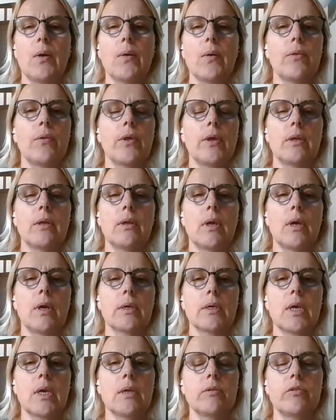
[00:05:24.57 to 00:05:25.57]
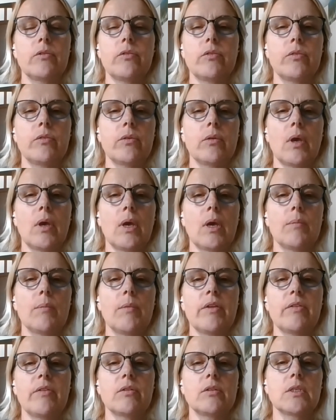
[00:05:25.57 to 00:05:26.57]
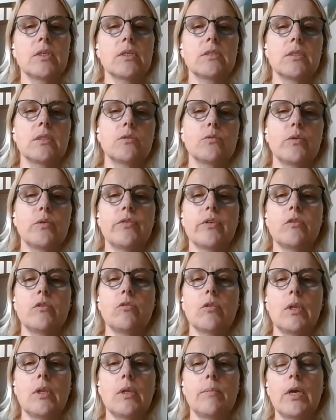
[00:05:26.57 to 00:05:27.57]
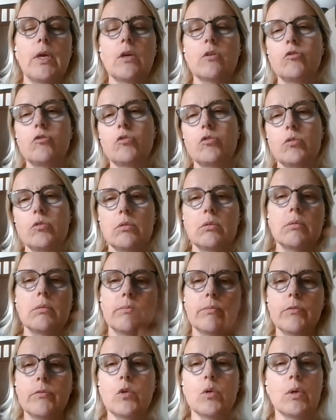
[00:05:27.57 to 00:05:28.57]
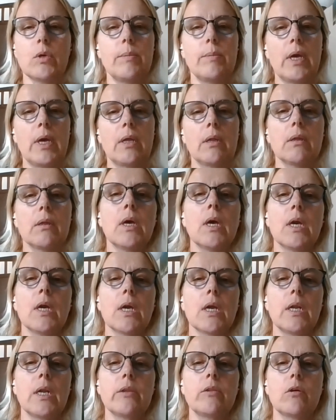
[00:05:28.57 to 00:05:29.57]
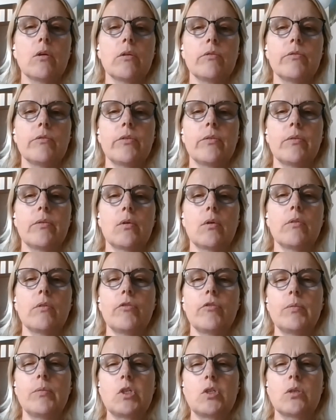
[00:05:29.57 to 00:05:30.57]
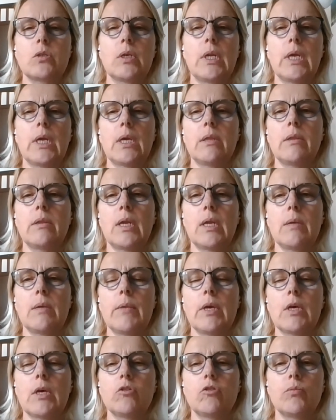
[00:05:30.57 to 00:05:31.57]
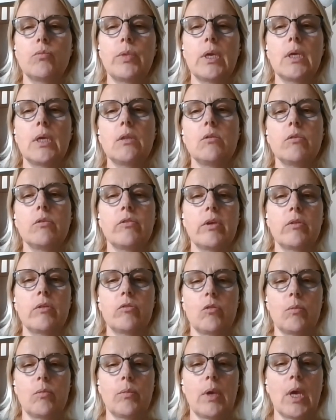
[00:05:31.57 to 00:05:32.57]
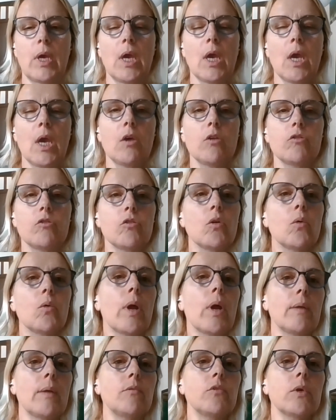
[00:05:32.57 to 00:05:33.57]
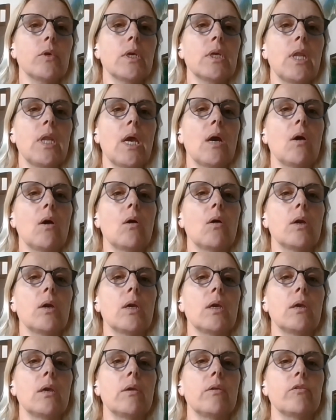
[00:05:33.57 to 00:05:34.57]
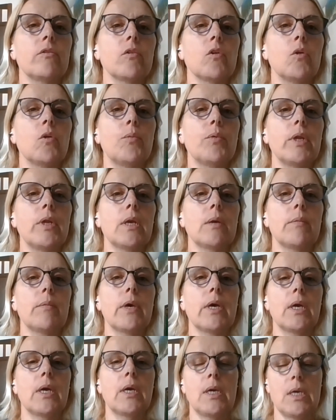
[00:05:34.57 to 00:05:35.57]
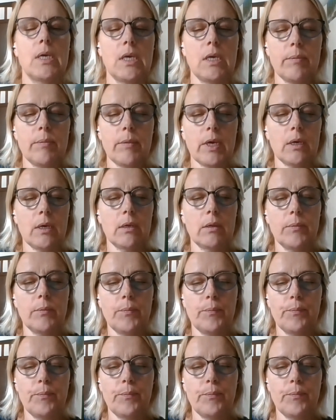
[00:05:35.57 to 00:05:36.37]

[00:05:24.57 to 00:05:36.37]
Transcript: then I get a message that says, we sent you an email to your email. Click the confirmation link in that email to begin using Zoom. So what I'm doing now is opening my email